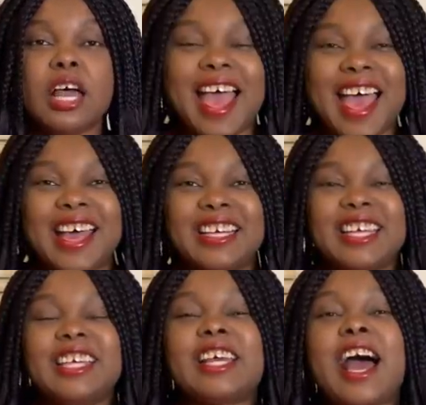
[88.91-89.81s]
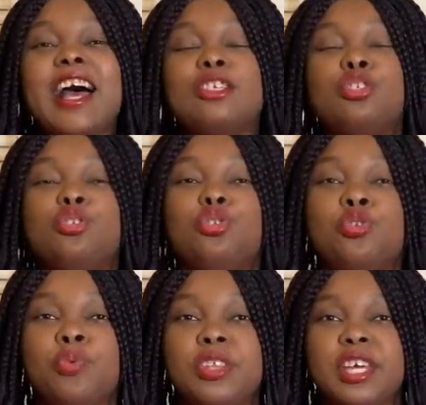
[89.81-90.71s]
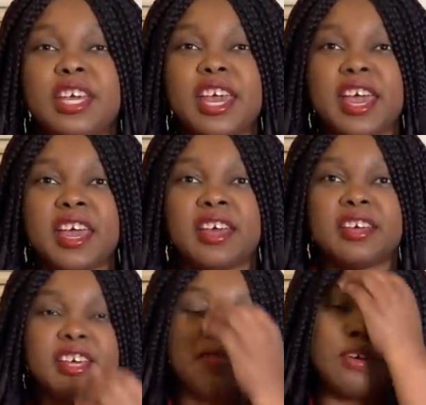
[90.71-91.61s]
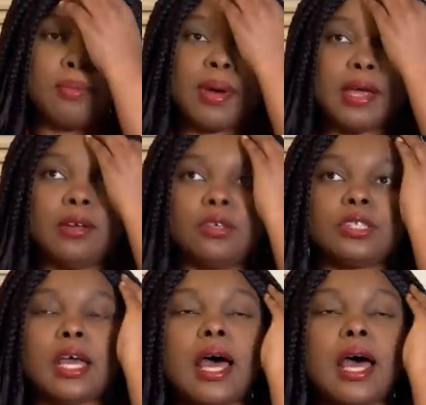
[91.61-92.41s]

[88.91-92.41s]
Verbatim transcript: and it has to do with the caregiver pilot.